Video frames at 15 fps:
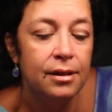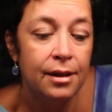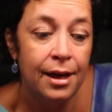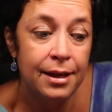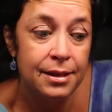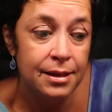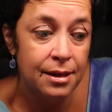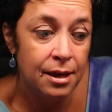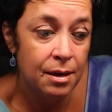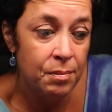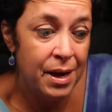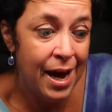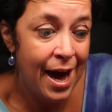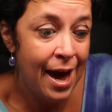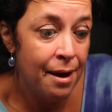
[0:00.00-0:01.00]
That's going to
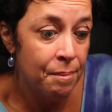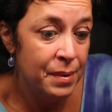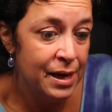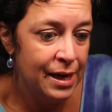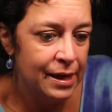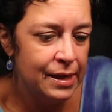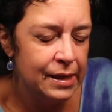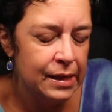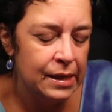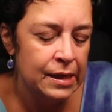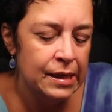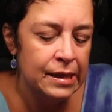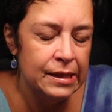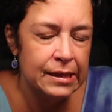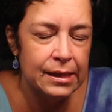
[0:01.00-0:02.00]
be happening.
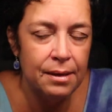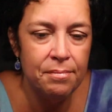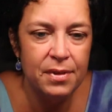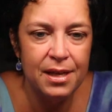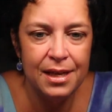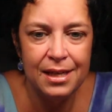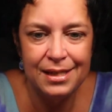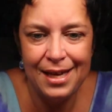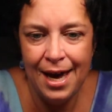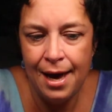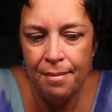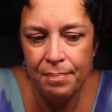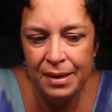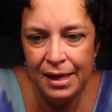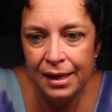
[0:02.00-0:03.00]
Something is
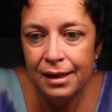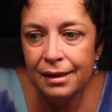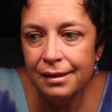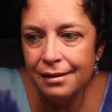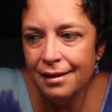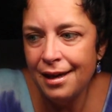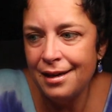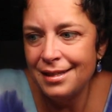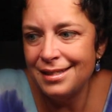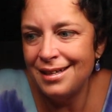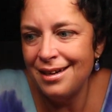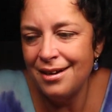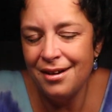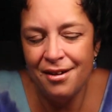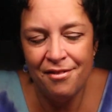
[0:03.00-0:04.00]
happening that is
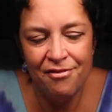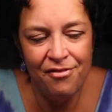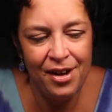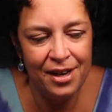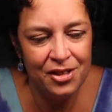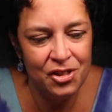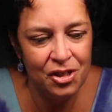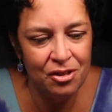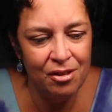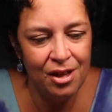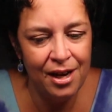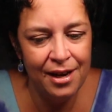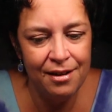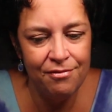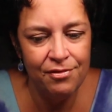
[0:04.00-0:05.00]
going to affect your
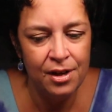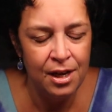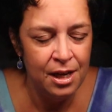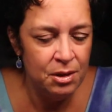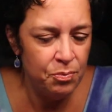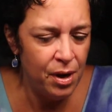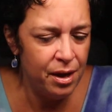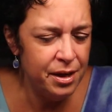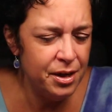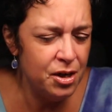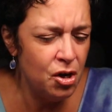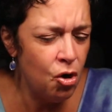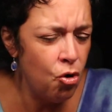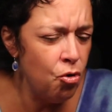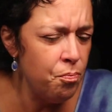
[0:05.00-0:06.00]
life. Probably going
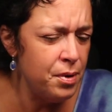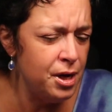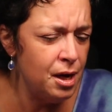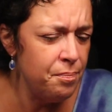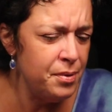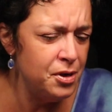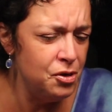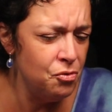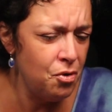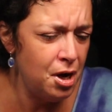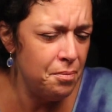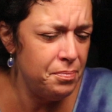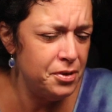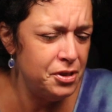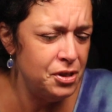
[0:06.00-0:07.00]
to open up a new
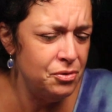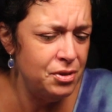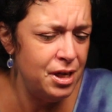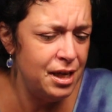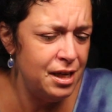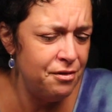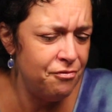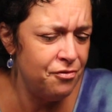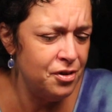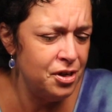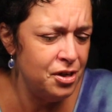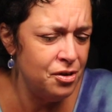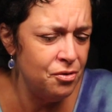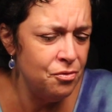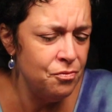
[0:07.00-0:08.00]
opportunity for
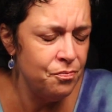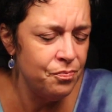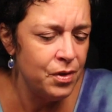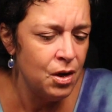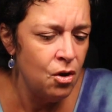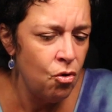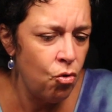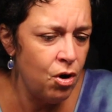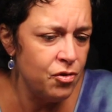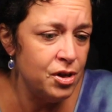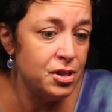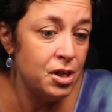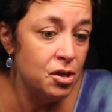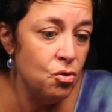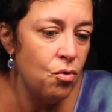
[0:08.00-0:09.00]
you. Or
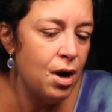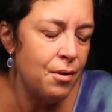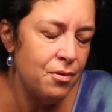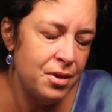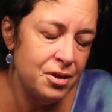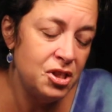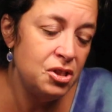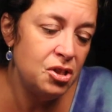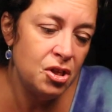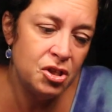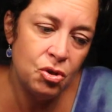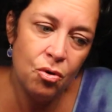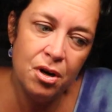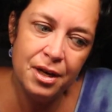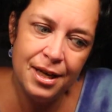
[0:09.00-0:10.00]
there's a new, the, the
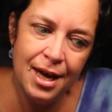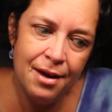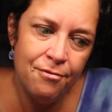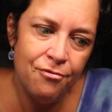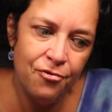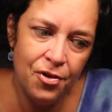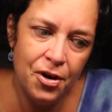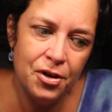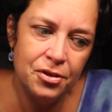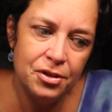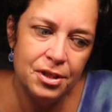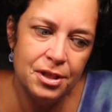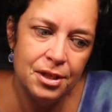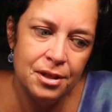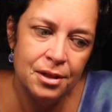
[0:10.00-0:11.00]
stork came
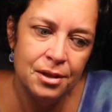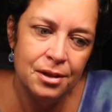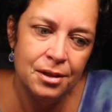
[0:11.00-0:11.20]
first.